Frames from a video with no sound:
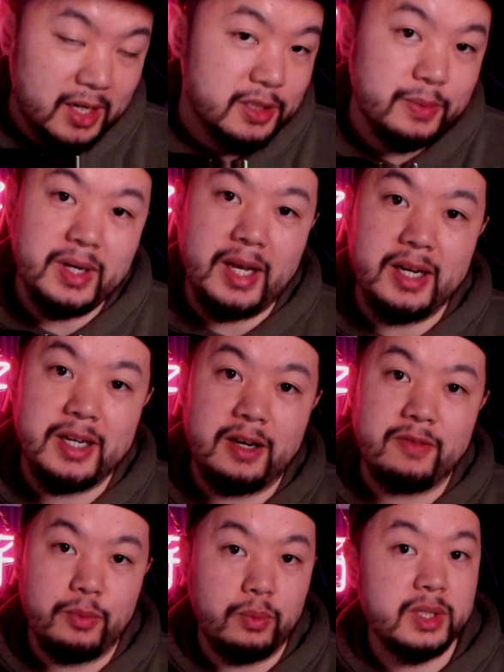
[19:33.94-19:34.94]
just want to end
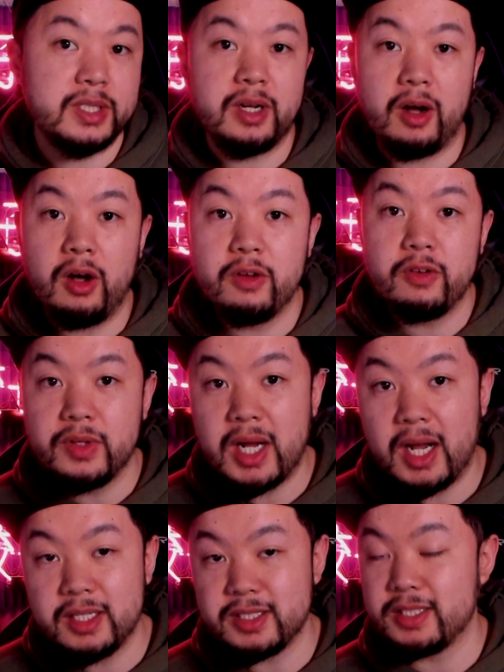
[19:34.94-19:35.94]
off wishing all you
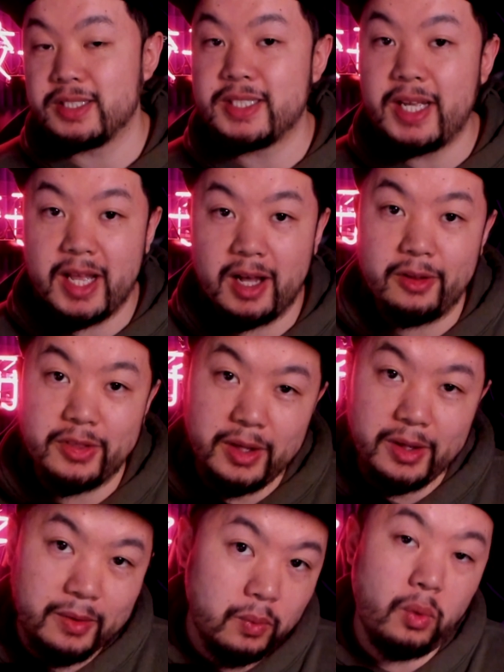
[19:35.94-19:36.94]
guys to stay
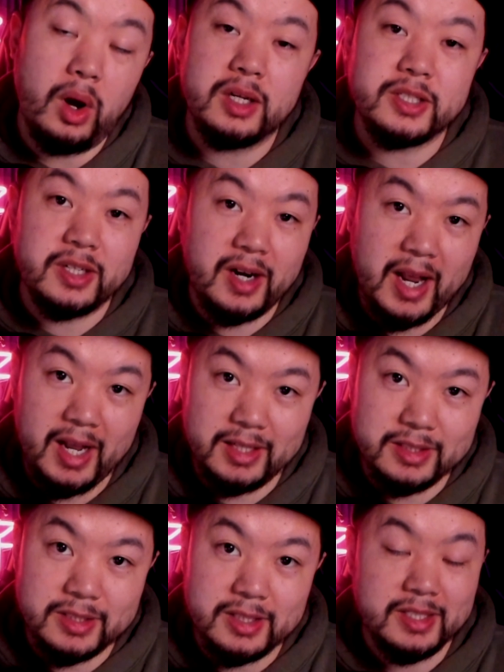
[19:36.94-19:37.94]
healthy, wash your
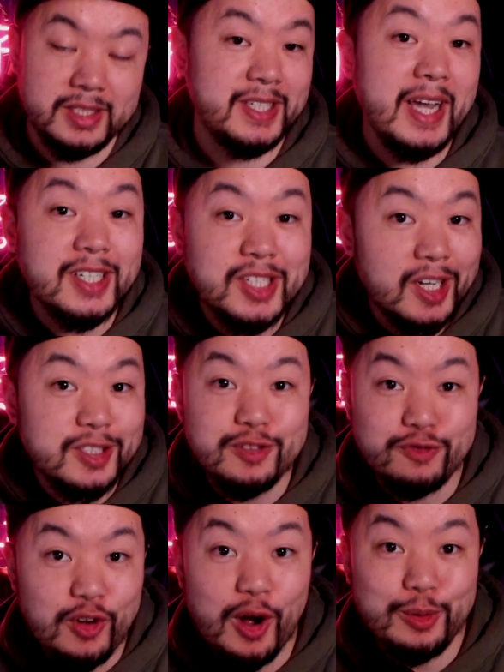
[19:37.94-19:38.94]
hands, sanitize your
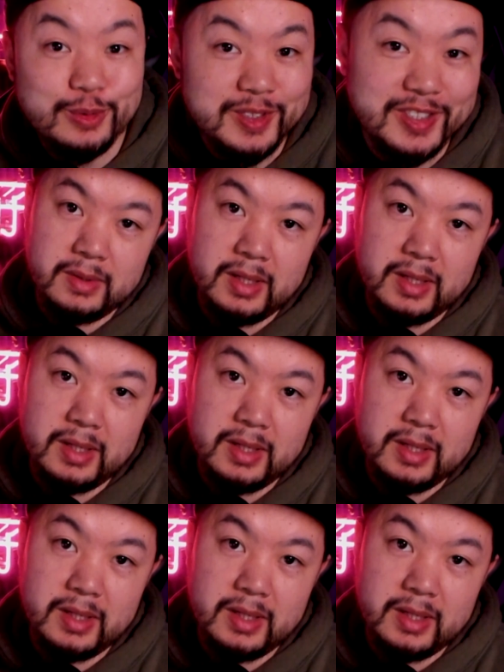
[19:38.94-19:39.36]
phones.